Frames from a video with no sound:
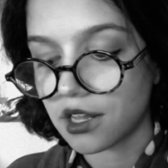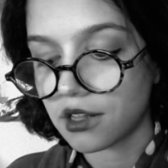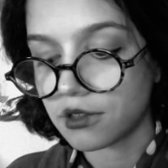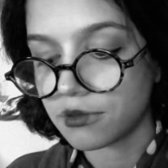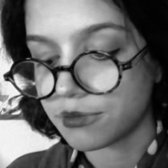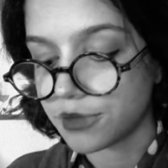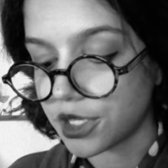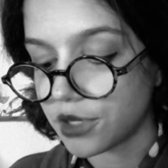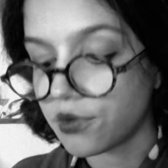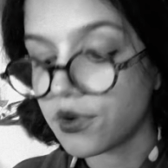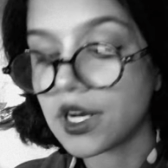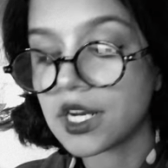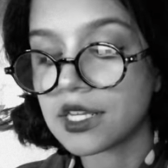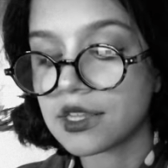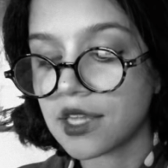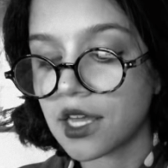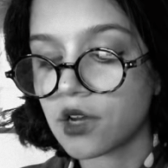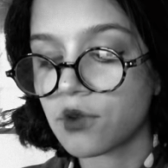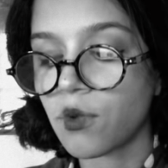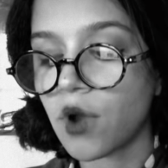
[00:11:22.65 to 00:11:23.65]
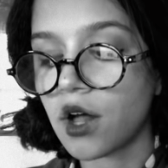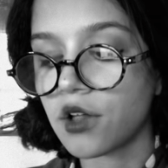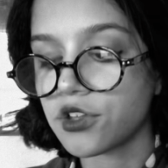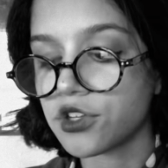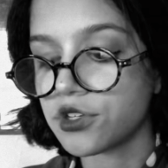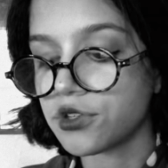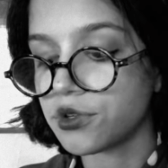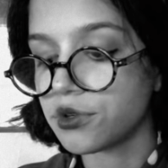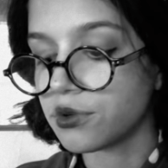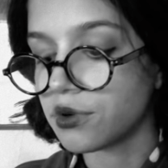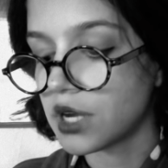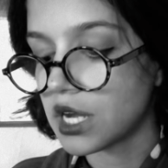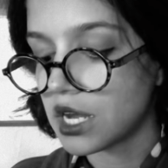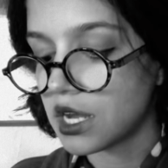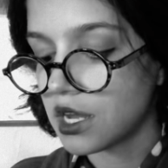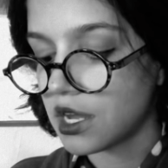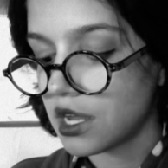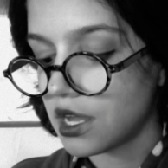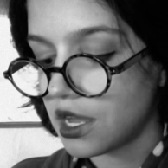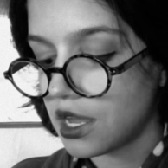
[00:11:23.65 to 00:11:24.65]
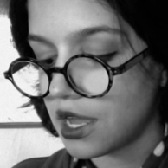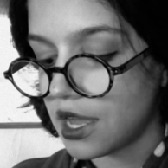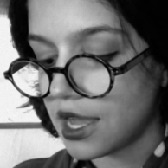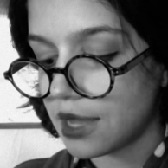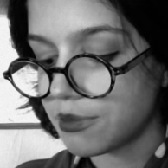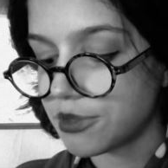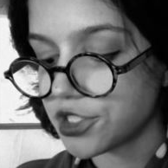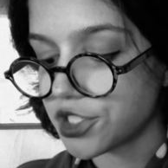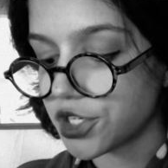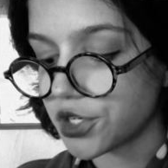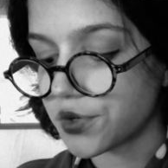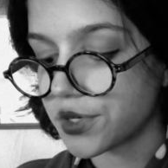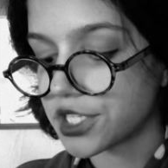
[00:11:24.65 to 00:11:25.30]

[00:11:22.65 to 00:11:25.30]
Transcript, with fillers: I'll be reading that while you and Mr.